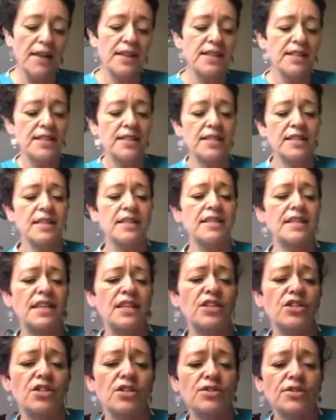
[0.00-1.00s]
This is
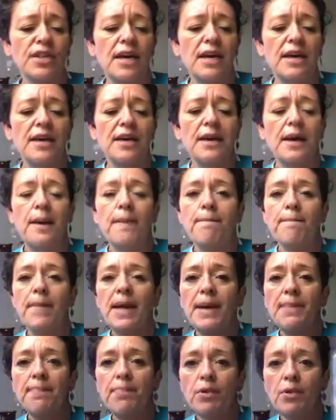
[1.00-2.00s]
Sensational's
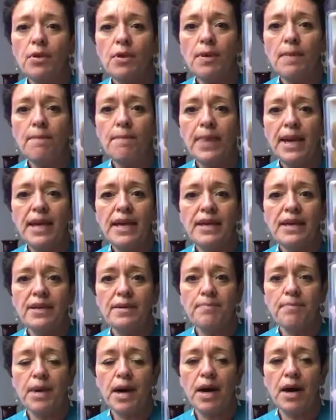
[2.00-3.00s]
Maple
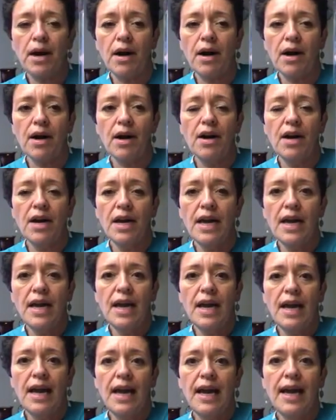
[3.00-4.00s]
Bacon Bar.
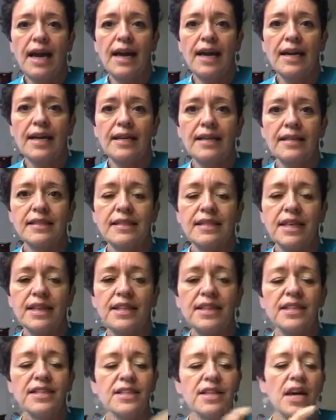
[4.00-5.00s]
And
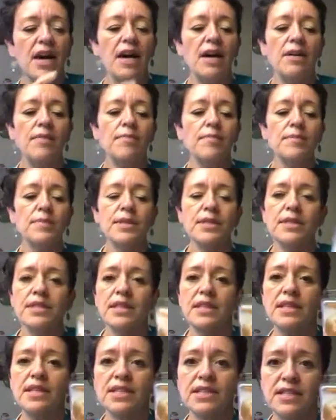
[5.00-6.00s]
this
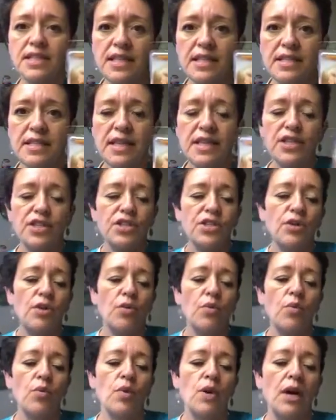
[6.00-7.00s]

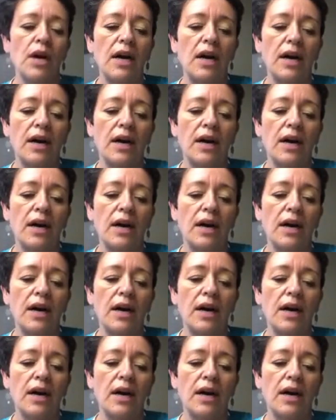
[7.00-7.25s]
Sensational